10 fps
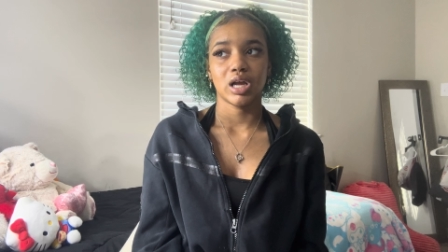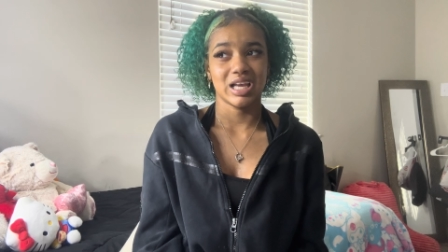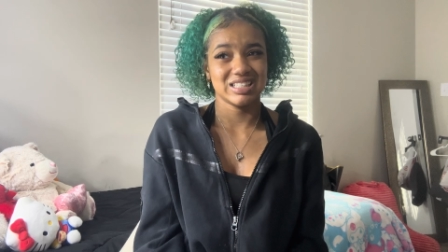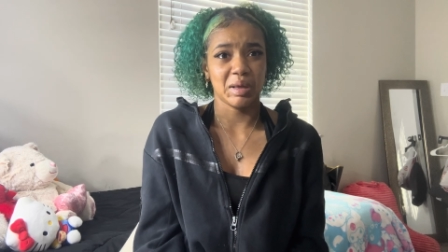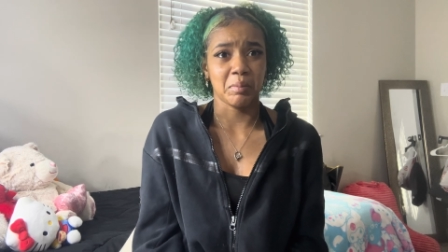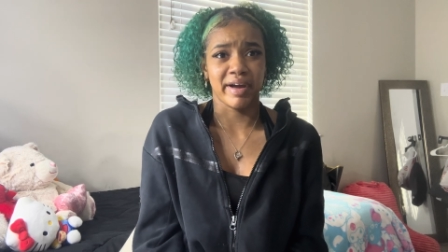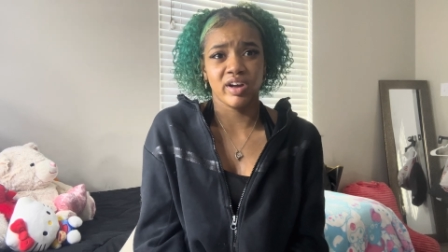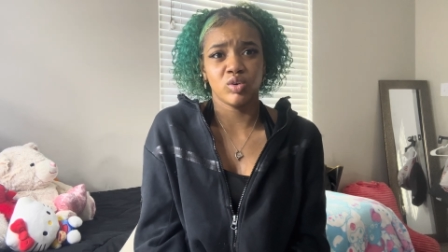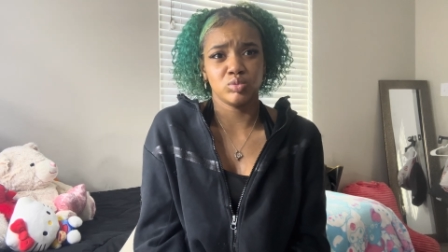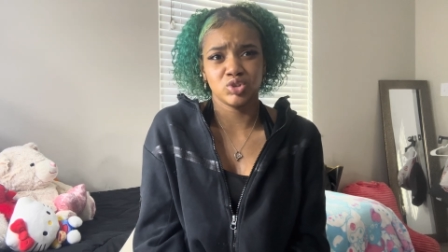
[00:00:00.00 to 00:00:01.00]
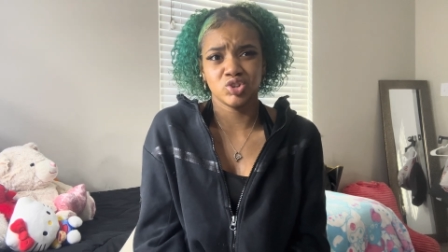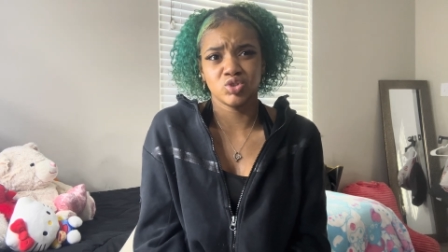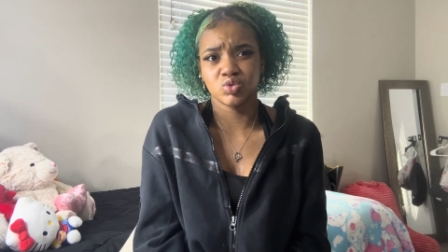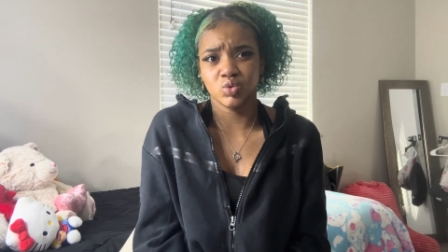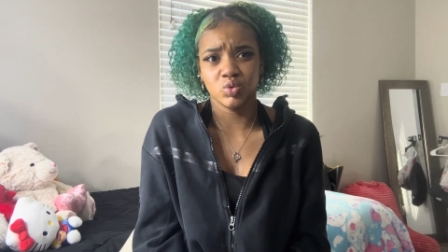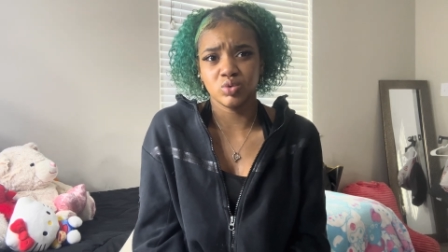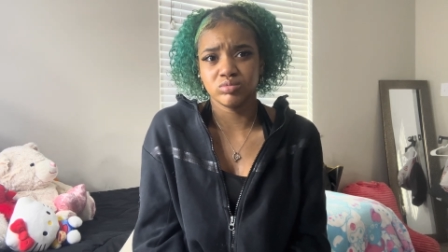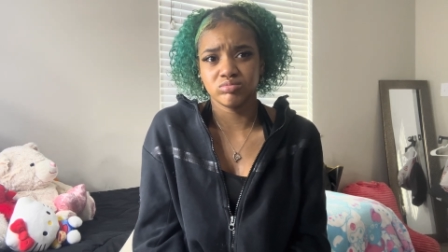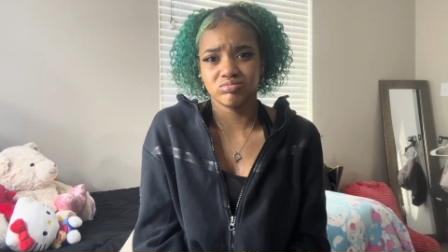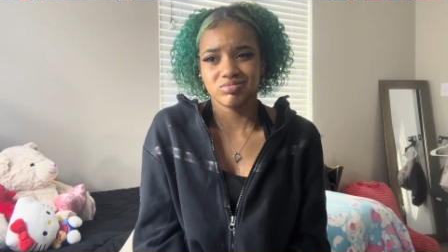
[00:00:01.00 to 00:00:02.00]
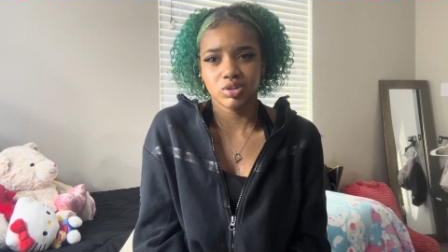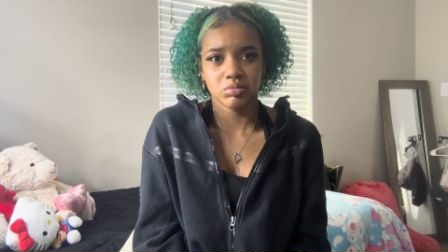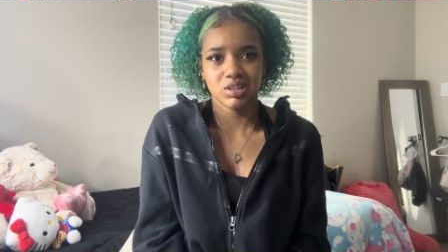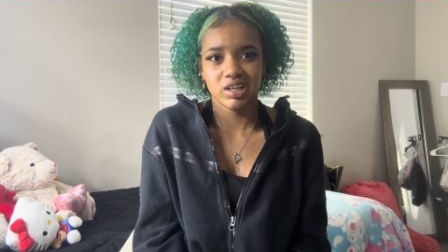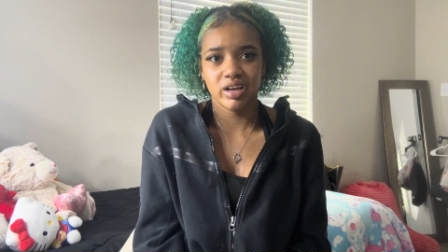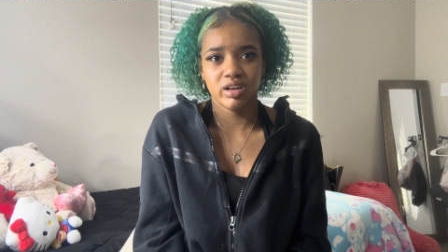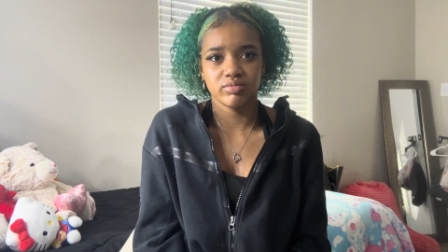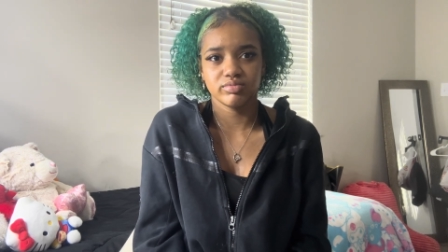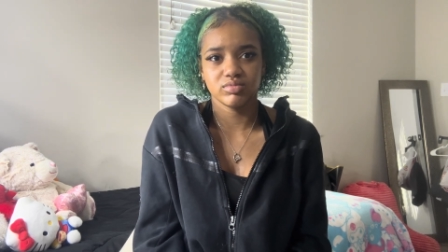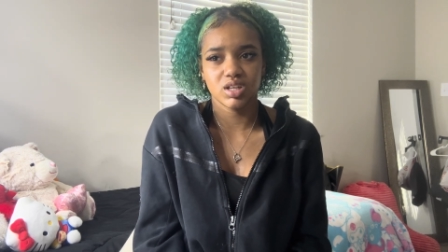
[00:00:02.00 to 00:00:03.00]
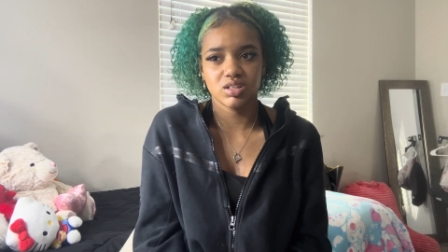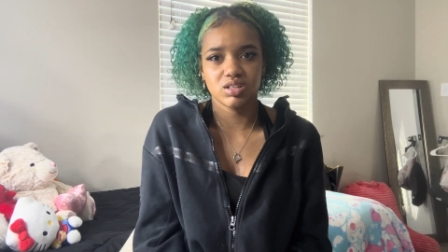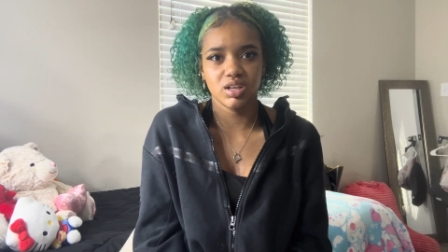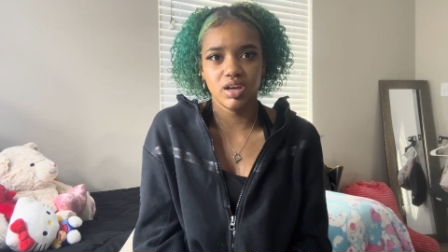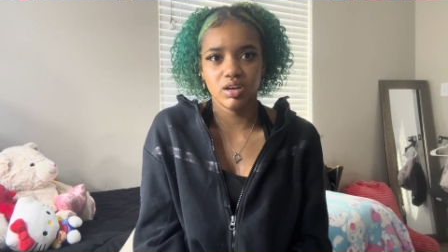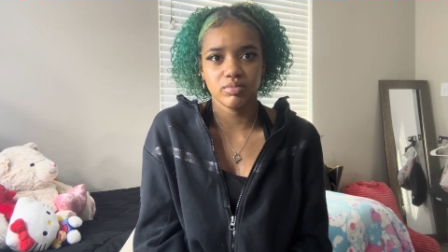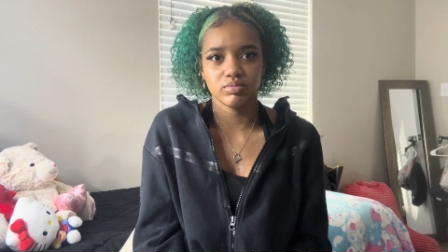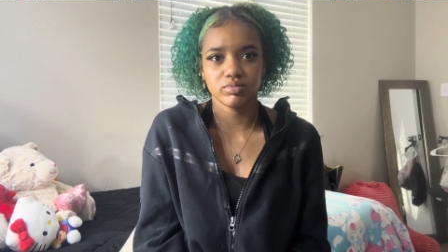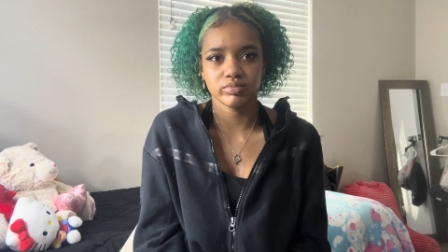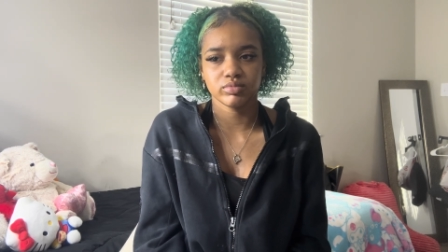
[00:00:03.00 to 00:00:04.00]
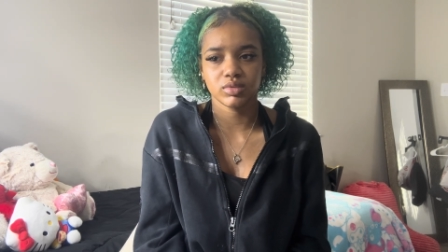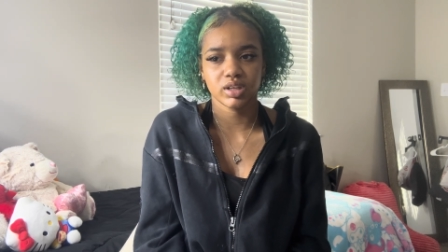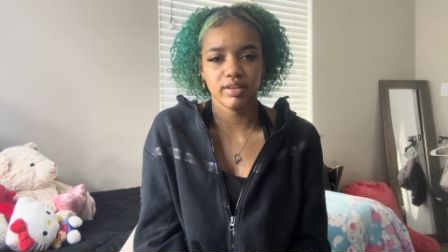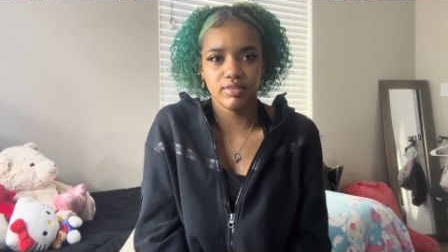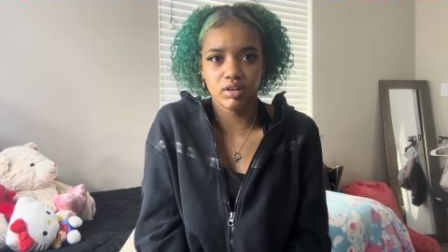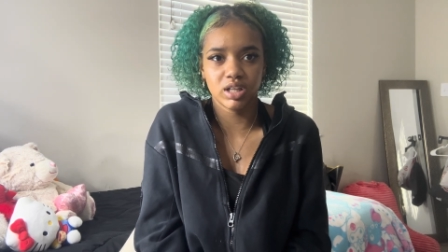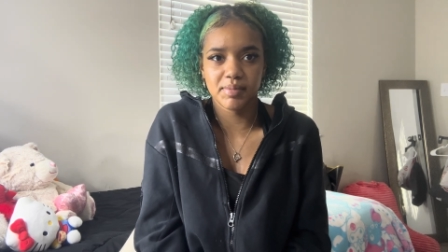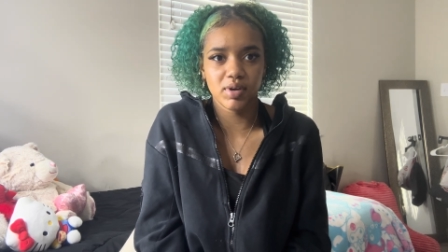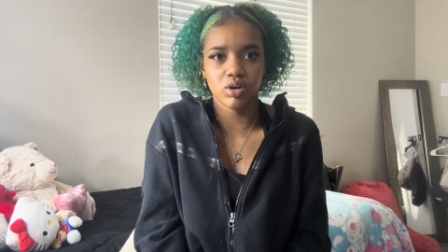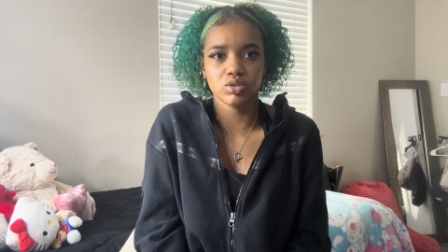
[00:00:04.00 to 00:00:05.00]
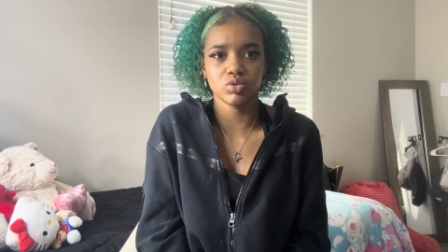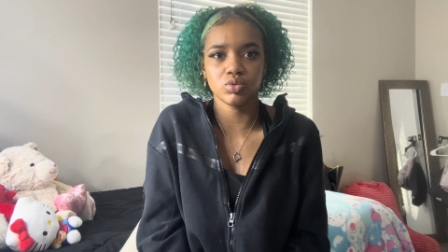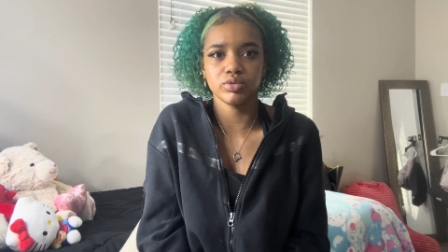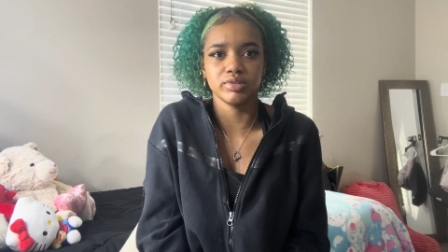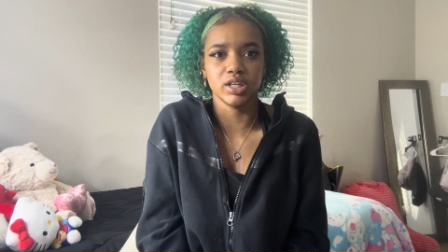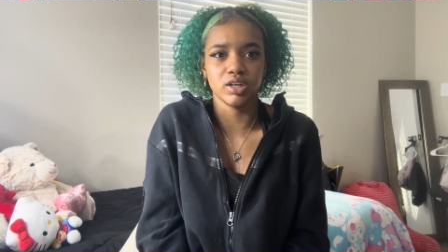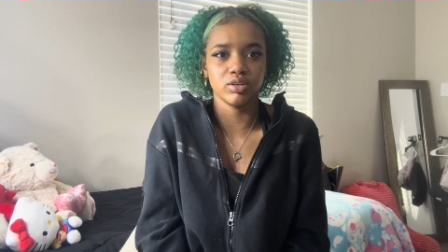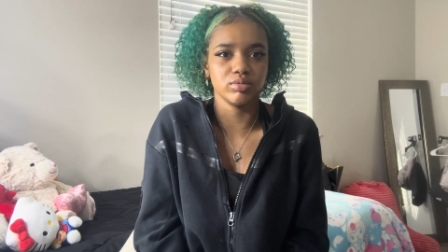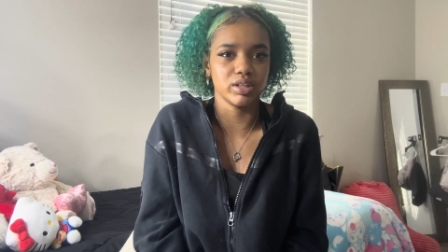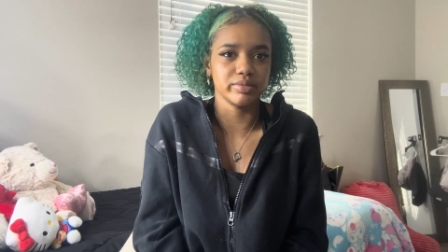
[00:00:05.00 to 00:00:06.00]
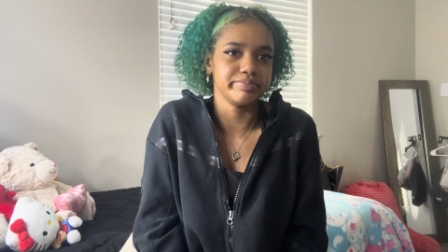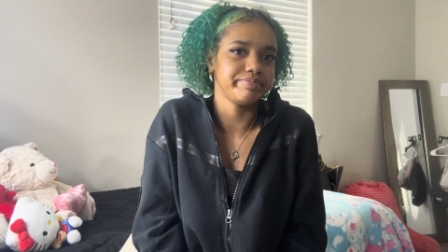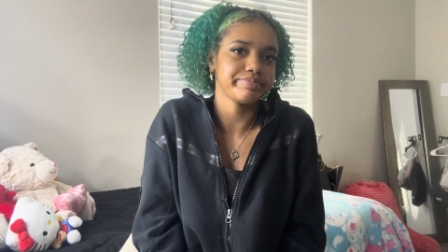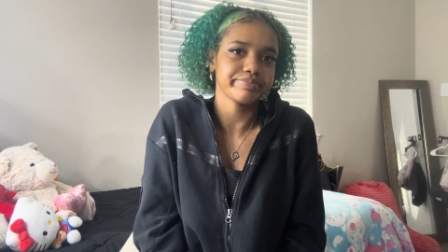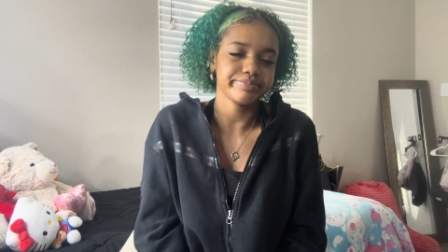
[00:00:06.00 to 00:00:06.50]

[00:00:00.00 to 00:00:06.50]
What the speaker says: I guess I might go to the school on Monday and see if they'll let me go to school. If they don't, then